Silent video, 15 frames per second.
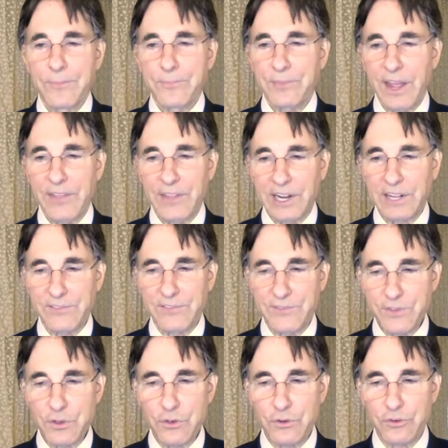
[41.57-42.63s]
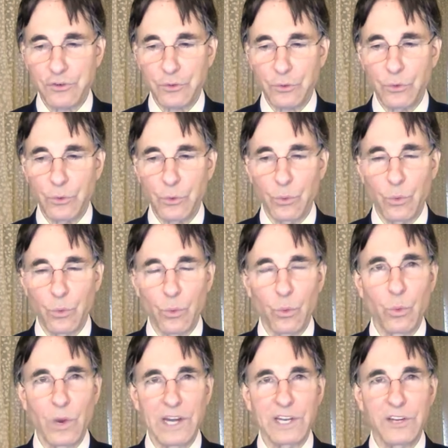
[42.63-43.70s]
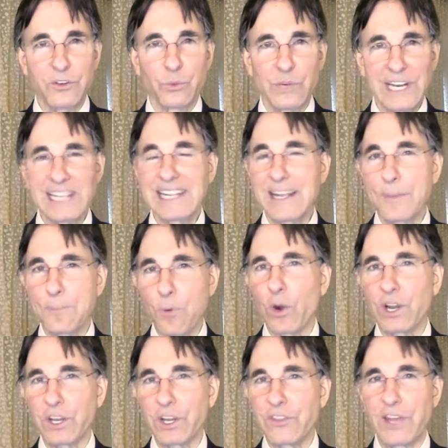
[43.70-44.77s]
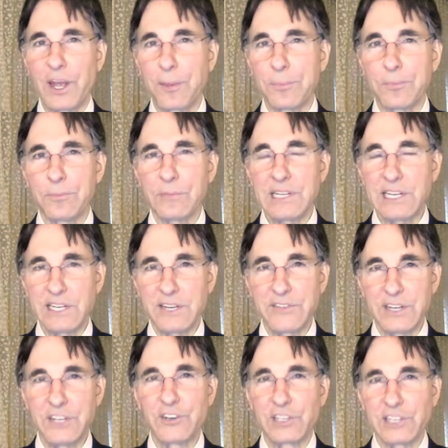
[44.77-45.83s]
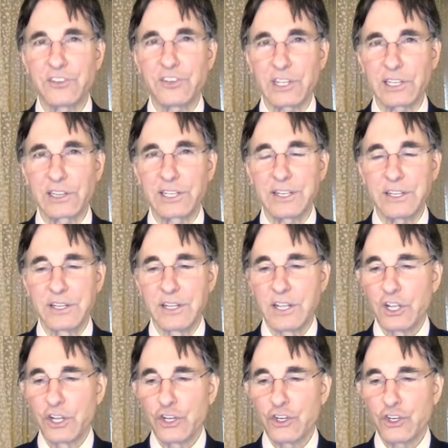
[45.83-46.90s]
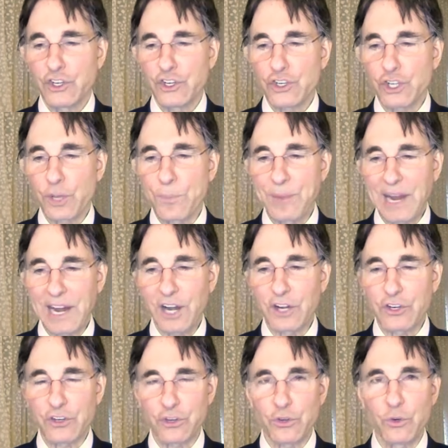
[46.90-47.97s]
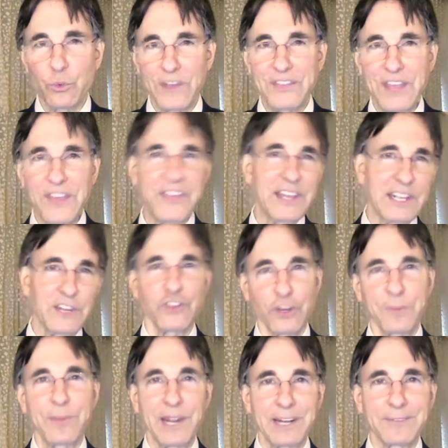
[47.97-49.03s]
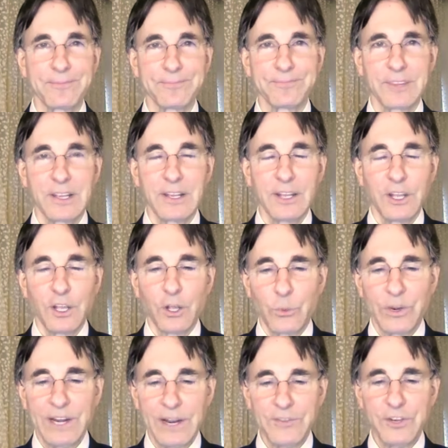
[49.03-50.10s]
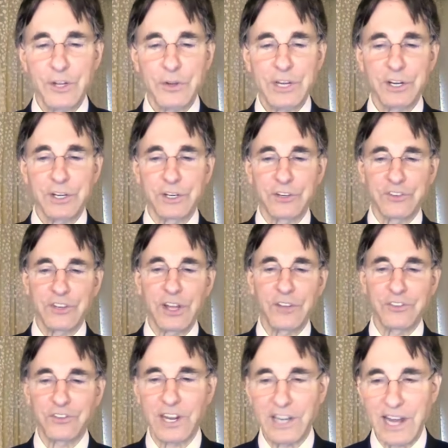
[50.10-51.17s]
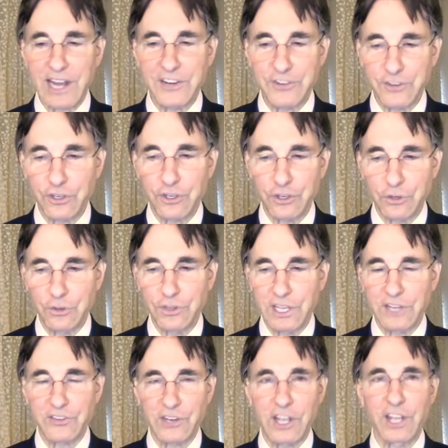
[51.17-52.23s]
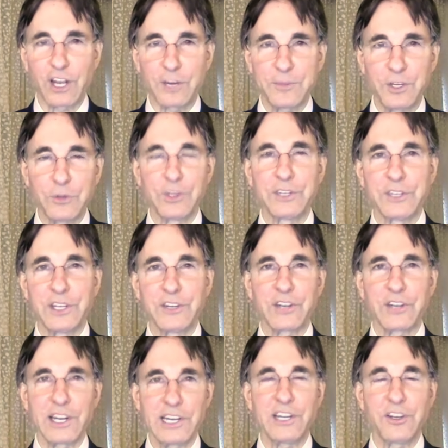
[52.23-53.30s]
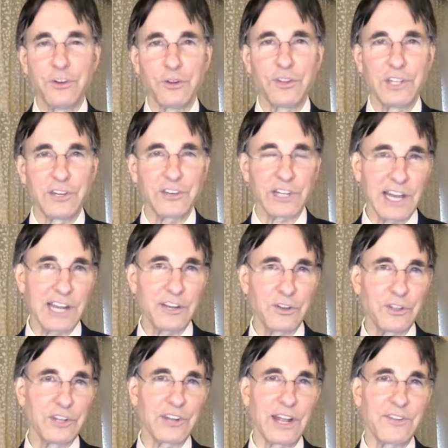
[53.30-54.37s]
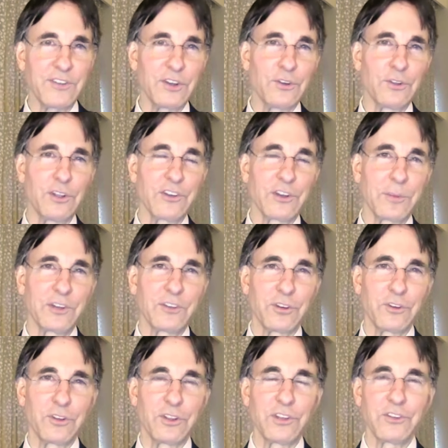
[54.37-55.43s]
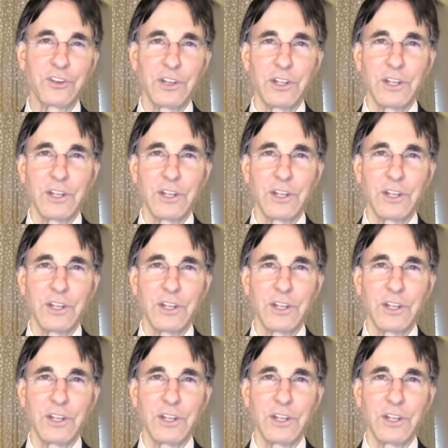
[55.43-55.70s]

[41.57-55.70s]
and they confuse what is really important to them individualistically compared to what they think it should be. Whenever you hear yourself saying, I should do this, I ought to be doing this, I need to do this, I got to do this, I have to do this, I must do this,